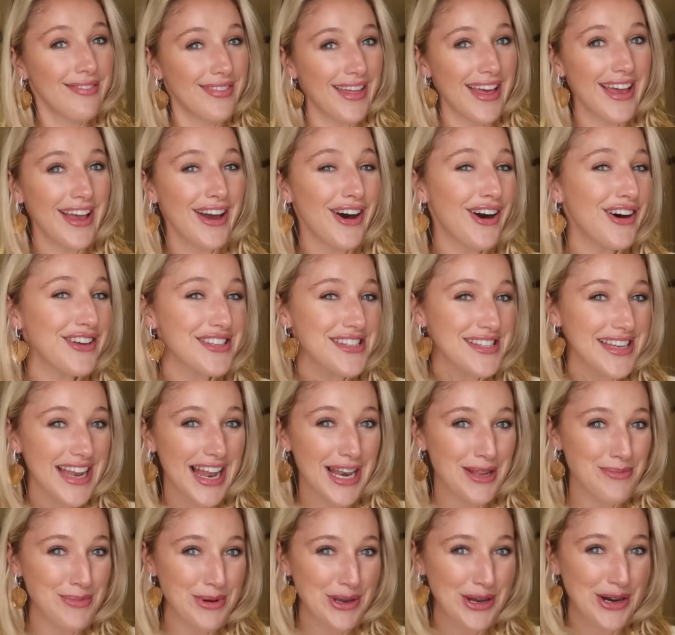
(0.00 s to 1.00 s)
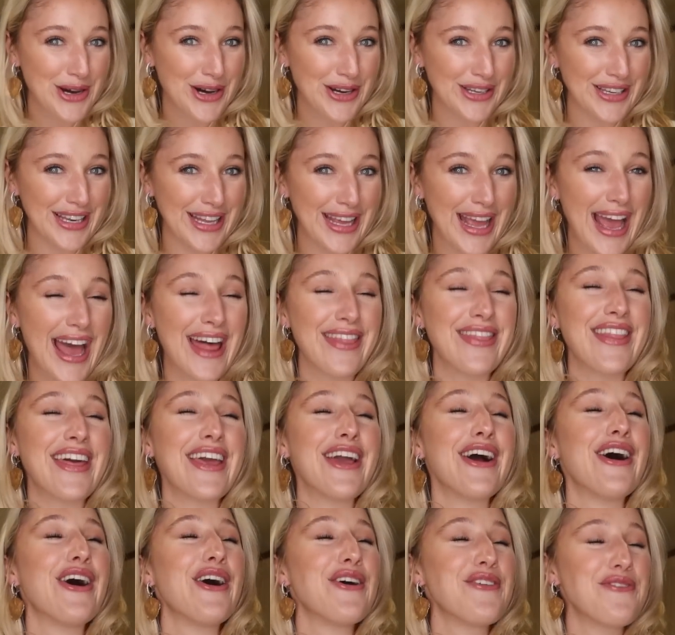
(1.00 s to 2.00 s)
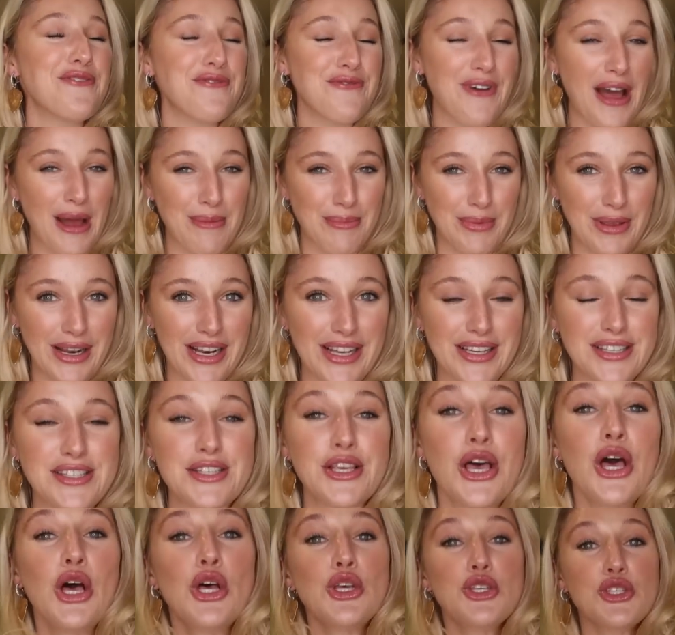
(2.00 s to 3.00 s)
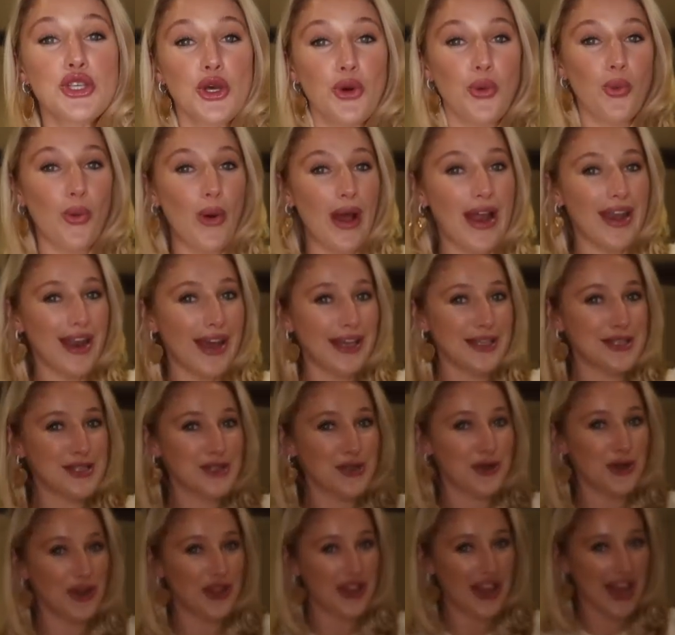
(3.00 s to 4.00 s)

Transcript: they are Stella McCartney and they are fabulous. So when I saw